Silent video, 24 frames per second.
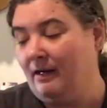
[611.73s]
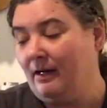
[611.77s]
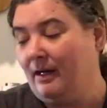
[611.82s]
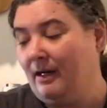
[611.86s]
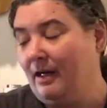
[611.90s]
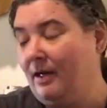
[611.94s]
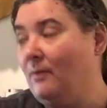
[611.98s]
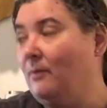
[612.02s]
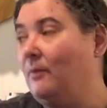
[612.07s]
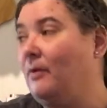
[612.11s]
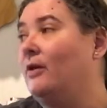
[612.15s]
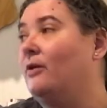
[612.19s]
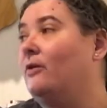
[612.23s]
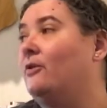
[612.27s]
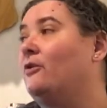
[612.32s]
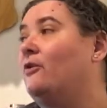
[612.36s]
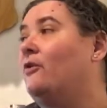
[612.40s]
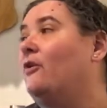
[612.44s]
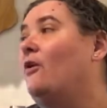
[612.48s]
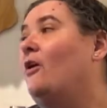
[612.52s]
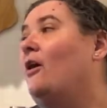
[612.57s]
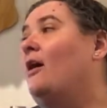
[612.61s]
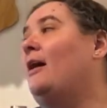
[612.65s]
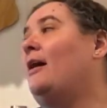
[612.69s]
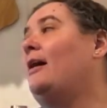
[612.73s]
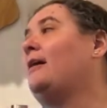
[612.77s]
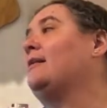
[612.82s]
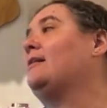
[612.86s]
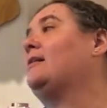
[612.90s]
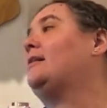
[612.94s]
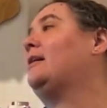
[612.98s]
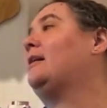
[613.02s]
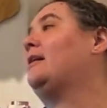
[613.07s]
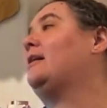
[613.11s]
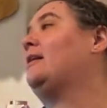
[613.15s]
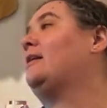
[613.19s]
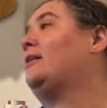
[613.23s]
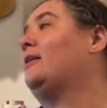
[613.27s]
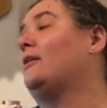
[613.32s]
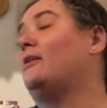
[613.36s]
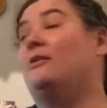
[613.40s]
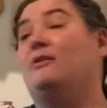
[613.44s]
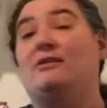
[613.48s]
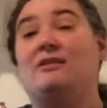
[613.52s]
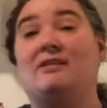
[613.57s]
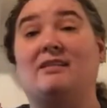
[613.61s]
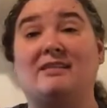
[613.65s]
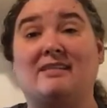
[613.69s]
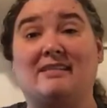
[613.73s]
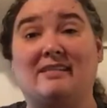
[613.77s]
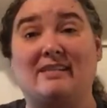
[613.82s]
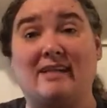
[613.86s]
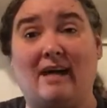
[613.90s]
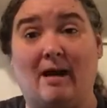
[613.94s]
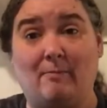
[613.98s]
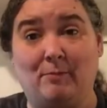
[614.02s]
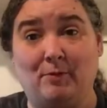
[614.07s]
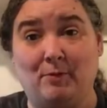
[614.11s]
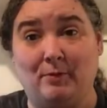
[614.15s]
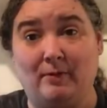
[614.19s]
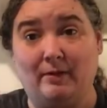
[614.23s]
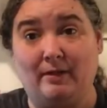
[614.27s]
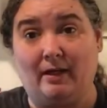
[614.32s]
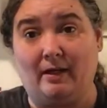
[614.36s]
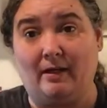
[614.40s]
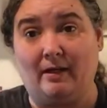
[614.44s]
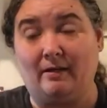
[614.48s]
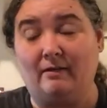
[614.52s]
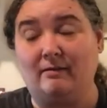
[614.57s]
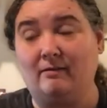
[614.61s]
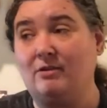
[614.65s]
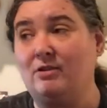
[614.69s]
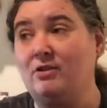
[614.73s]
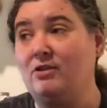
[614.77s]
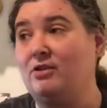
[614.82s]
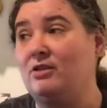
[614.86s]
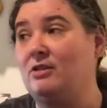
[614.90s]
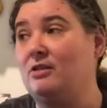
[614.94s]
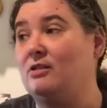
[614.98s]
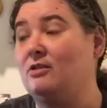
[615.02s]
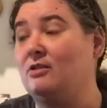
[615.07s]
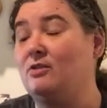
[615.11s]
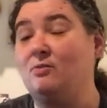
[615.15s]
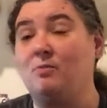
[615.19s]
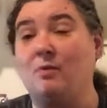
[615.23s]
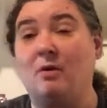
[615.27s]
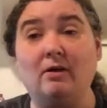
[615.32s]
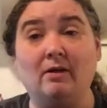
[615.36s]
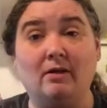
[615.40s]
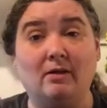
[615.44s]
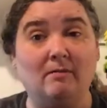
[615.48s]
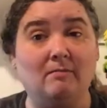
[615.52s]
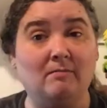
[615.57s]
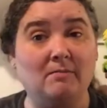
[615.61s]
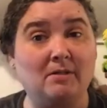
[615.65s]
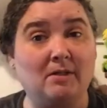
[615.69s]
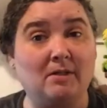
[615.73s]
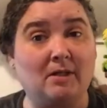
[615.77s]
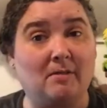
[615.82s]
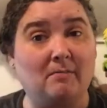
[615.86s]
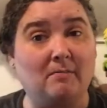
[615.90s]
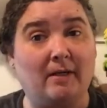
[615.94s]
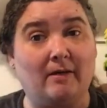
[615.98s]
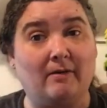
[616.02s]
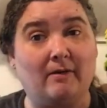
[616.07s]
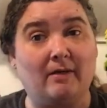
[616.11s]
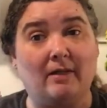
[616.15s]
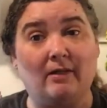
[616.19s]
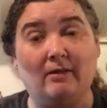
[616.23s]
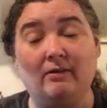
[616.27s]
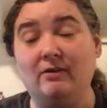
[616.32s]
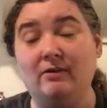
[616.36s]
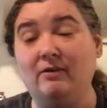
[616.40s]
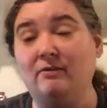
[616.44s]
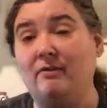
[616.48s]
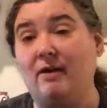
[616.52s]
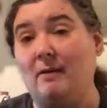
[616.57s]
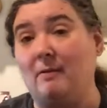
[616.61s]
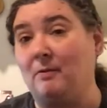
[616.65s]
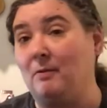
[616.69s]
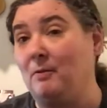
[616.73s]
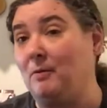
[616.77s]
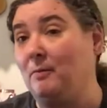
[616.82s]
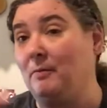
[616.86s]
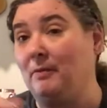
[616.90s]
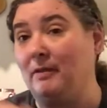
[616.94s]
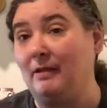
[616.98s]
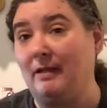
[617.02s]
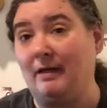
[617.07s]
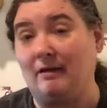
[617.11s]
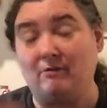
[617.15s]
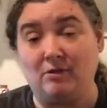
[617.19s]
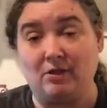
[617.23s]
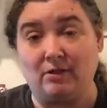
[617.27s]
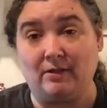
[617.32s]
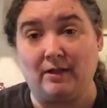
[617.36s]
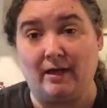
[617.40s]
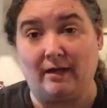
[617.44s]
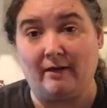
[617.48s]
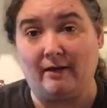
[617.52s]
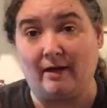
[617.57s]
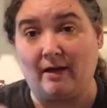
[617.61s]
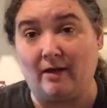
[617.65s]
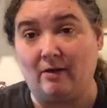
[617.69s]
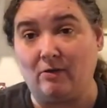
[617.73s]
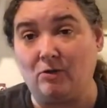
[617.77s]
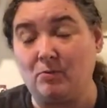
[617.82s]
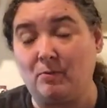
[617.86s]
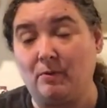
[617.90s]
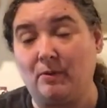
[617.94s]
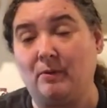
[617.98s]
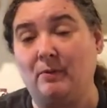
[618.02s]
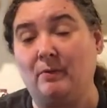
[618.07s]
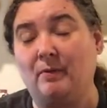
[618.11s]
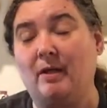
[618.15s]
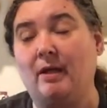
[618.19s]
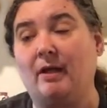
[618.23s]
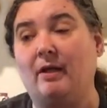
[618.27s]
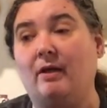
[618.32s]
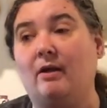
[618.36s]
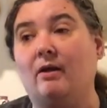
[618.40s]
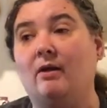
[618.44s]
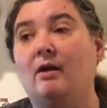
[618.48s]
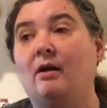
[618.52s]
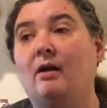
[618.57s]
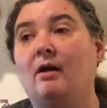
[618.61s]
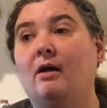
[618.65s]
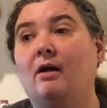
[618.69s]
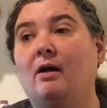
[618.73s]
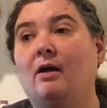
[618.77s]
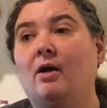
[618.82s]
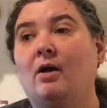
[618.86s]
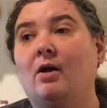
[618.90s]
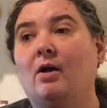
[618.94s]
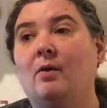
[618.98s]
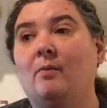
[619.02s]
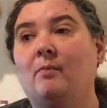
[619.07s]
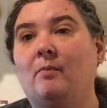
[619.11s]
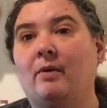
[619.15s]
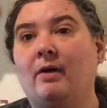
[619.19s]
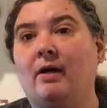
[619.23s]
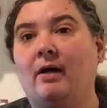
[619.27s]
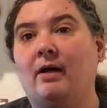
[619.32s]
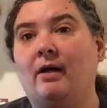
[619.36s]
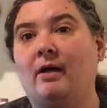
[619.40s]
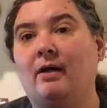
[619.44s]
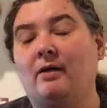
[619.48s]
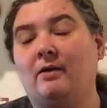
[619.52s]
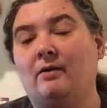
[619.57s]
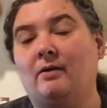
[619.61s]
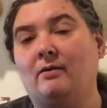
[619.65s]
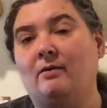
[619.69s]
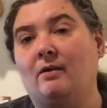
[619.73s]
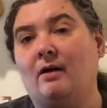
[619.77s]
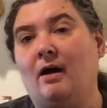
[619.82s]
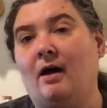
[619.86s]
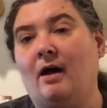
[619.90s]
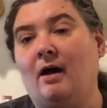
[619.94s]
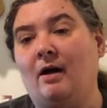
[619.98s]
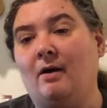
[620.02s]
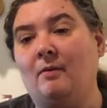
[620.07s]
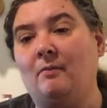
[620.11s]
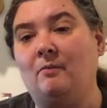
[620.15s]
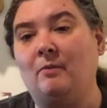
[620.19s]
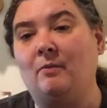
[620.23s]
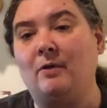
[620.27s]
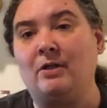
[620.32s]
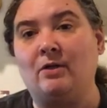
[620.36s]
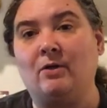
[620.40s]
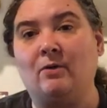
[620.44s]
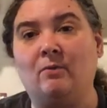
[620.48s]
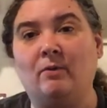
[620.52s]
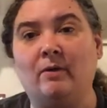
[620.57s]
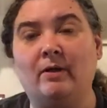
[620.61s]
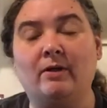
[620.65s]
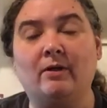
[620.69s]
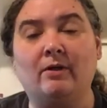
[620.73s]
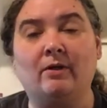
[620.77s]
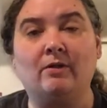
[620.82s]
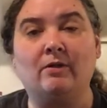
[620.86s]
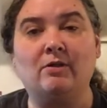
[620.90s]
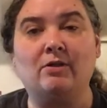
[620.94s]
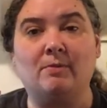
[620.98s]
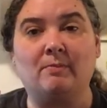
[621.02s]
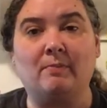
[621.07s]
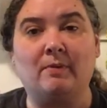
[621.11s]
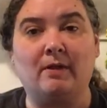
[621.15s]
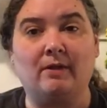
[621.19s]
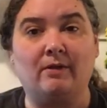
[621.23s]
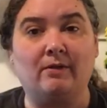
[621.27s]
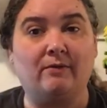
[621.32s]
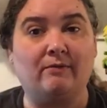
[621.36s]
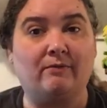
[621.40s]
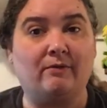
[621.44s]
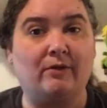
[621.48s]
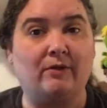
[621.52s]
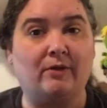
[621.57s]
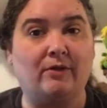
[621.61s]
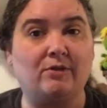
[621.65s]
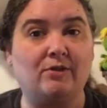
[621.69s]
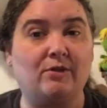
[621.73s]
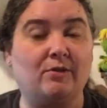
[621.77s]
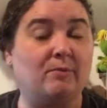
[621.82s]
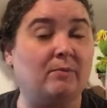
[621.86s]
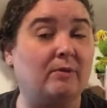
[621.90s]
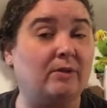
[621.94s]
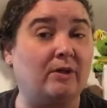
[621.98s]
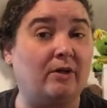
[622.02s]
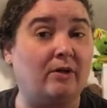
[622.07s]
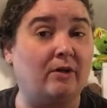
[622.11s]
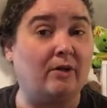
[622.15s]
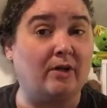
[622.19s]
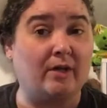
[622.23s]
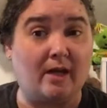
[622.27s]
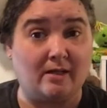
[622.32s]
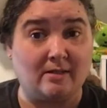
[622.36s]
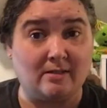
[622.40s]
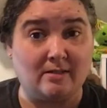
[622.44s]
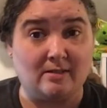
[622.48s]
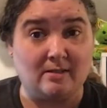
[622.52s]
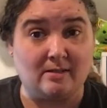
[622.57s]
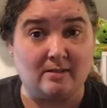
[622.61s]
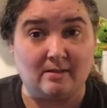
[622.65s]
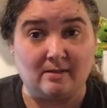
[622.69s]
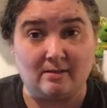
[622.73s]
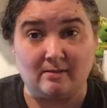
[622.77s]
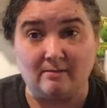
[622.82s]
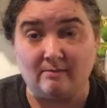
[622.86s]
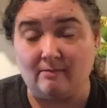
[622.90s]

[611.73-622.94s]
And we are trying to get her to stop doing that. She's welcome to come down here in the family room and lounge on that couch. We don't care. But we don't want her jumping on the furniture when there are guests